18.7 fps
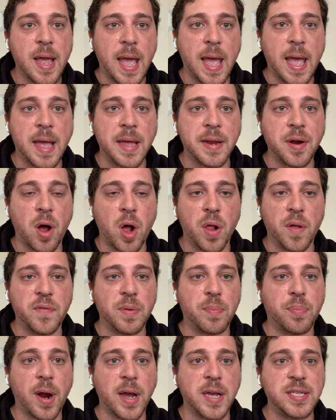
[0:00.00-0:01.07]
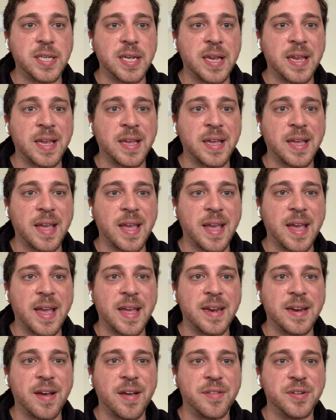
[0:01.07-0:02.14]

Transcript: And all of the pricing and